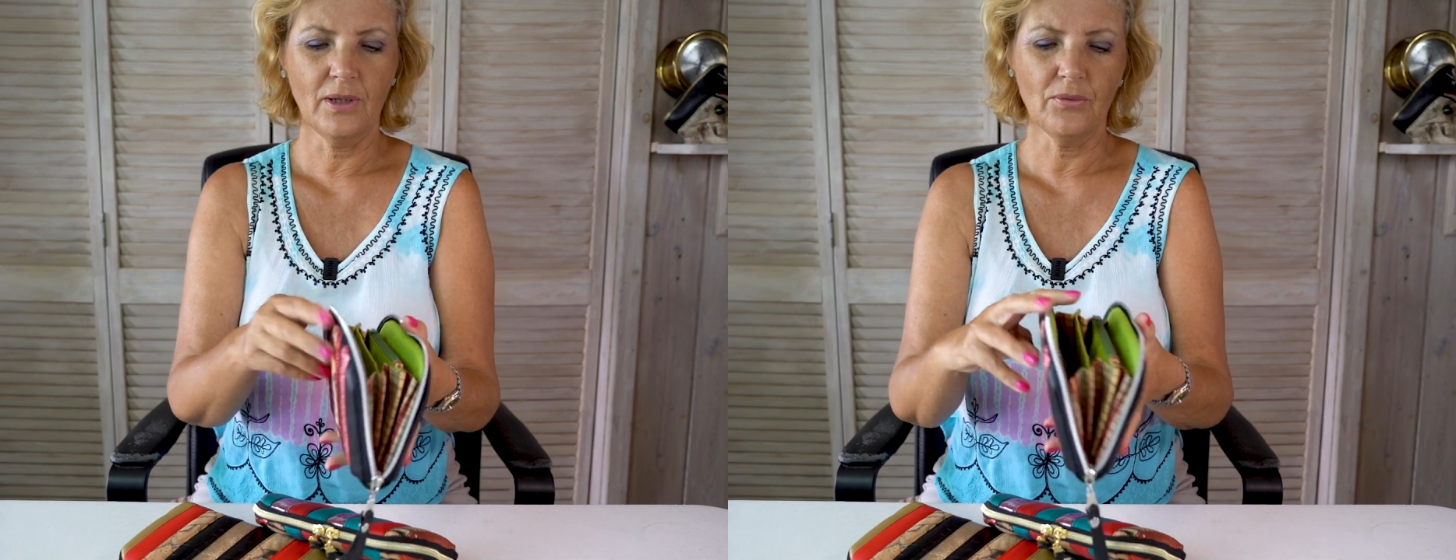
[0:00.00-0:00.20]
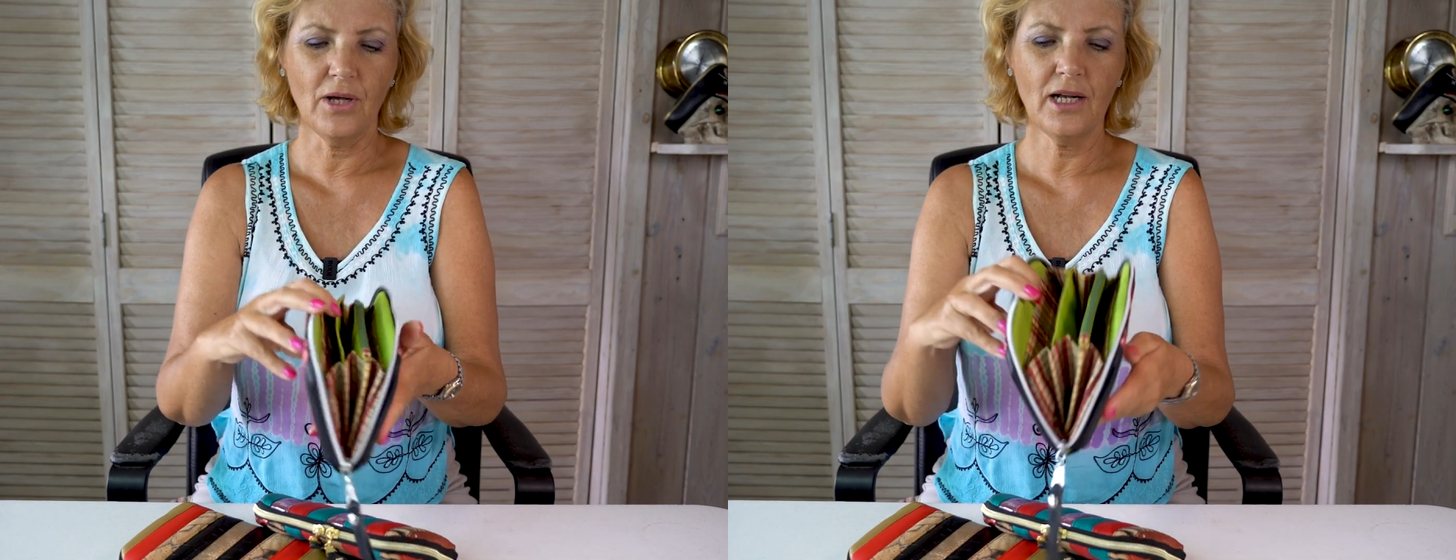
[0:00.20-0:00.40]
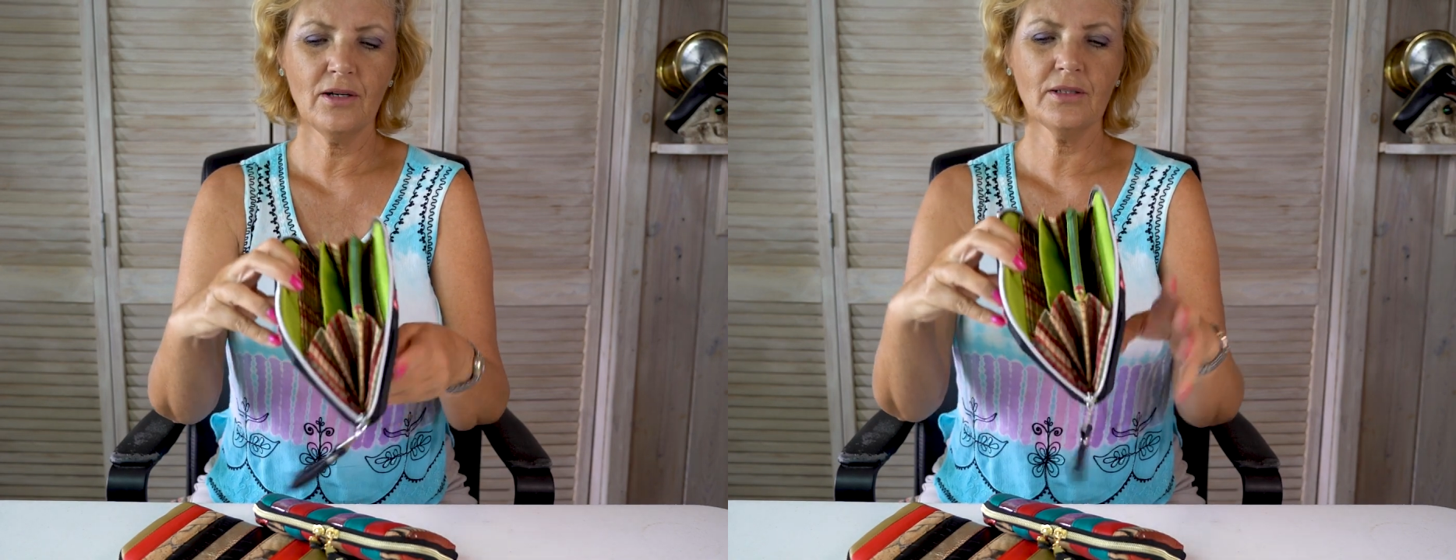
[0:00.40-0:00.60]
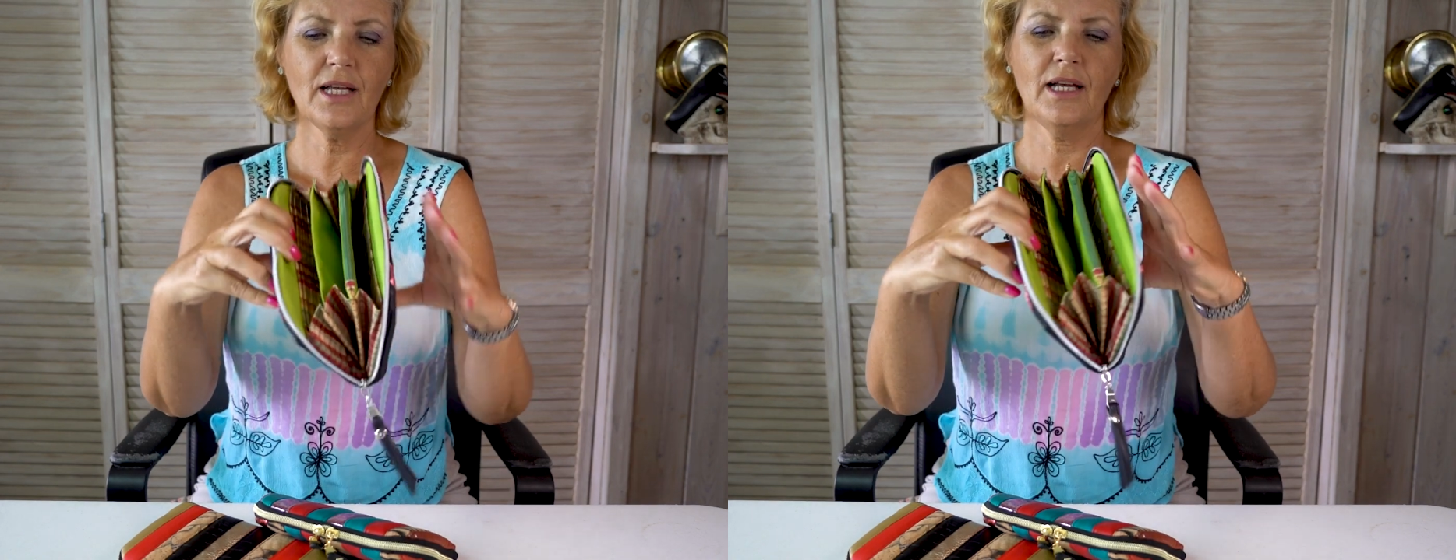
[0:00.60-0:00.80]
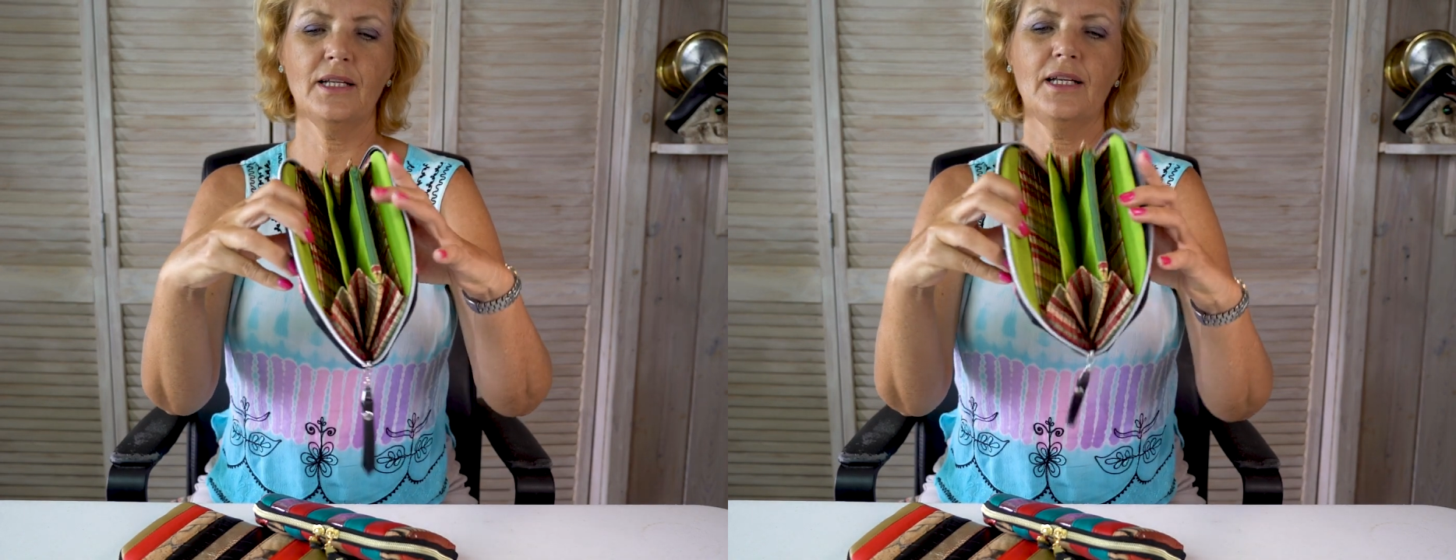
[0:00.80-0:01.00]
way around
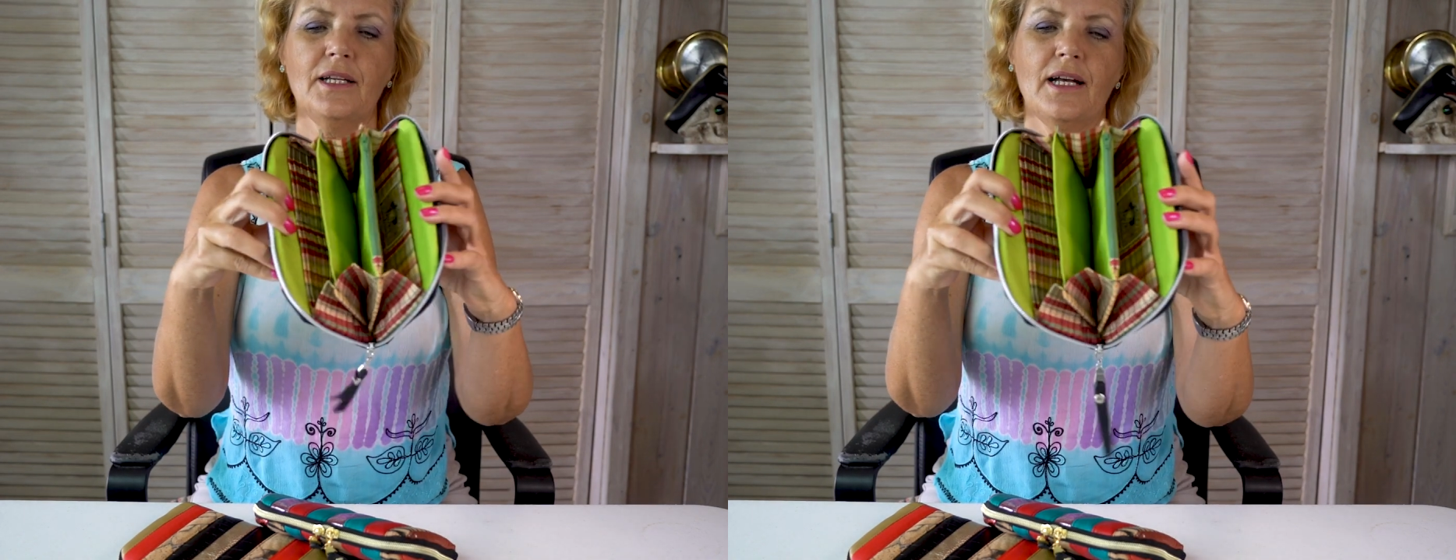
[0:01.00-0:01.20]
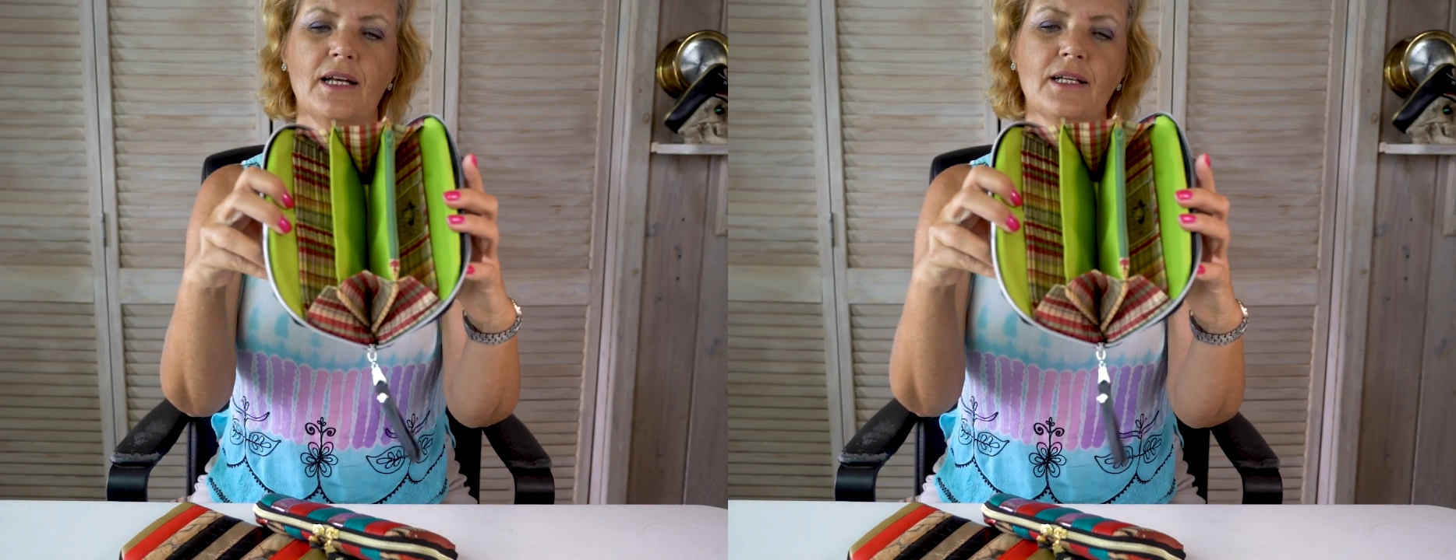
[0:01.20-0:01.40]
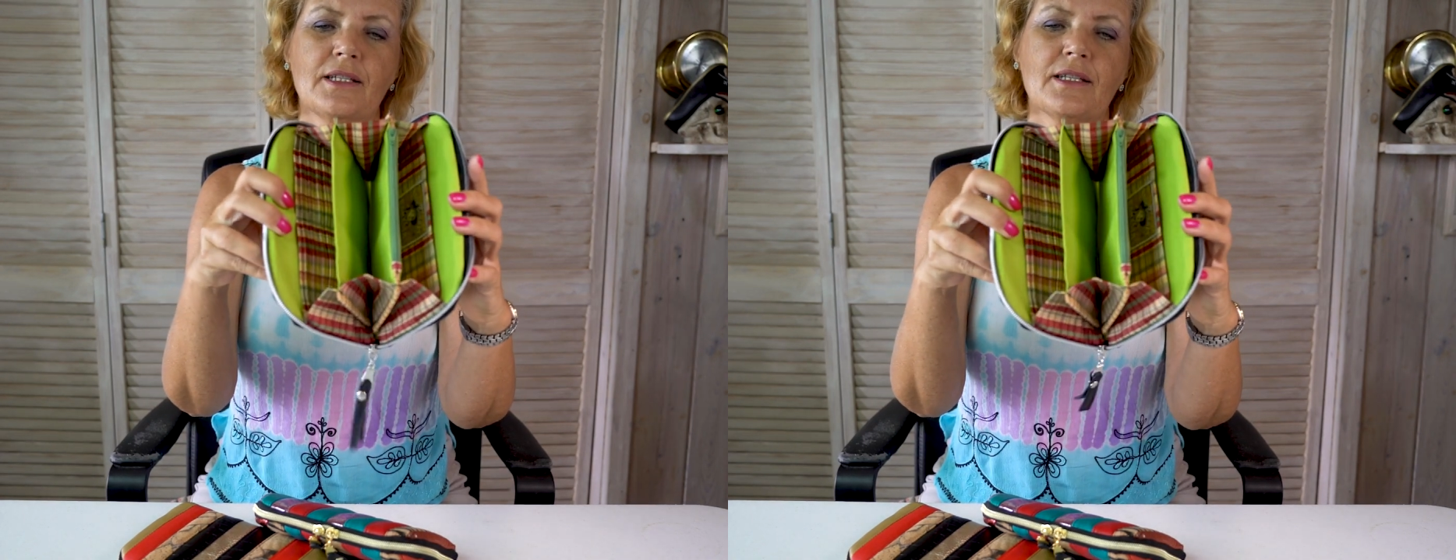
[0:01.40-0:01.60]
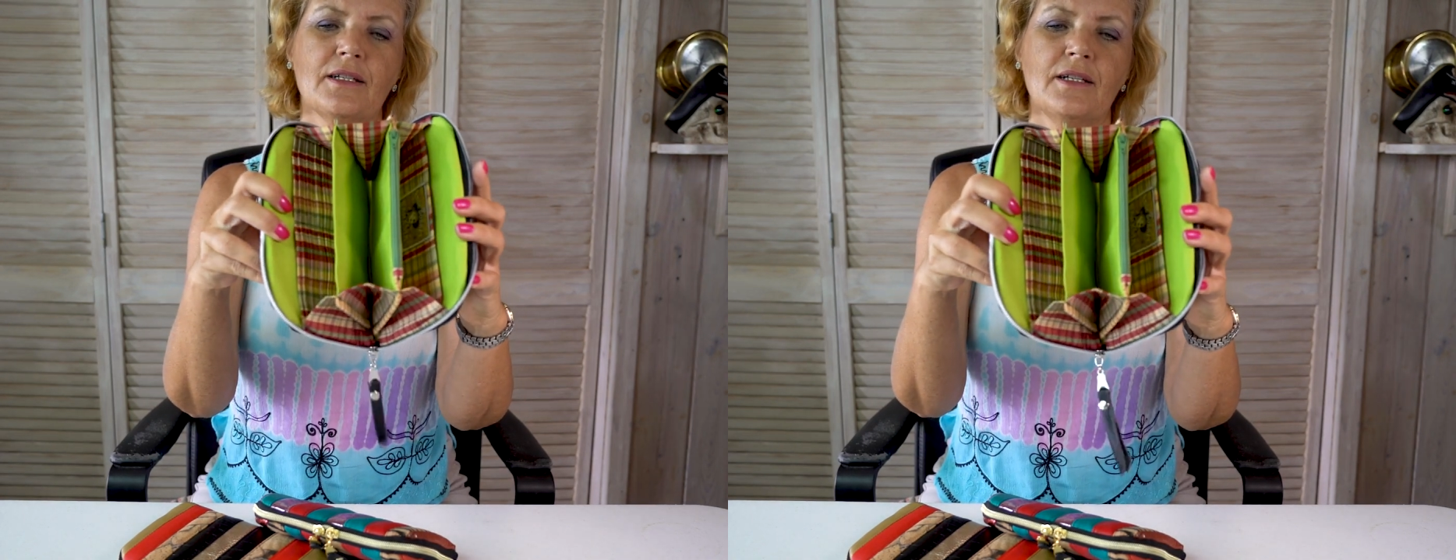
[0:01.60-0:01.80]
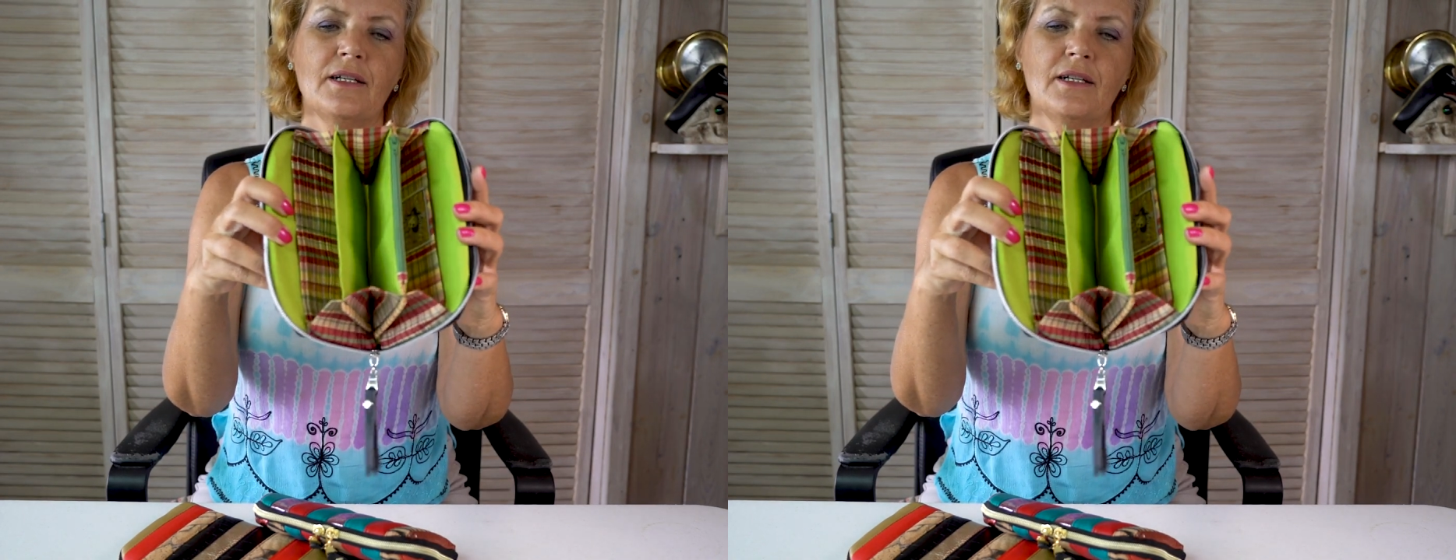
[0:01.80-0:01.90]
and it has